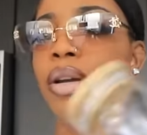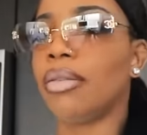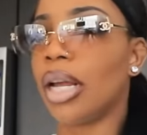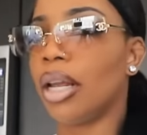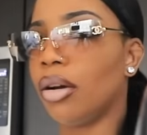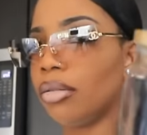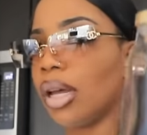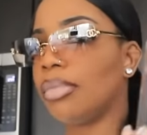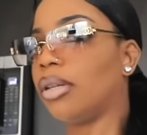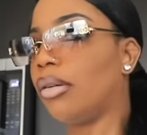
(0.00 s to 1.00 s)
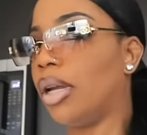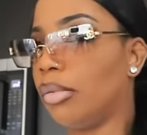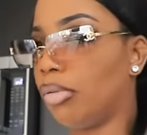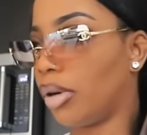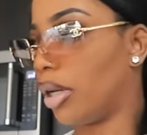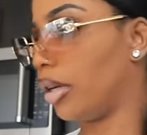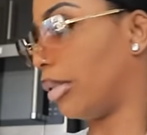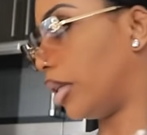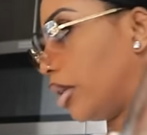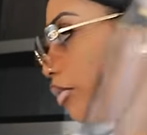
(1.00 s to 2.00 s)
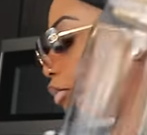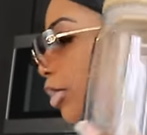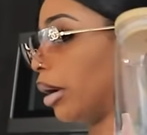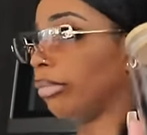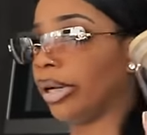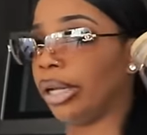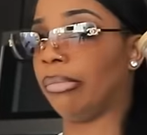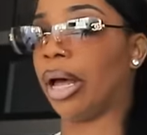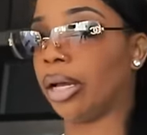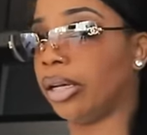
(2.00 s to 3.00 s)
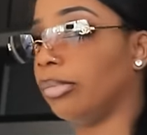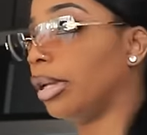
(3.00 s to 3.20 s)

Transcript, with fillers: So if they don't, I'm just gonna end up pouring it in here myself, but I'm bringing my cup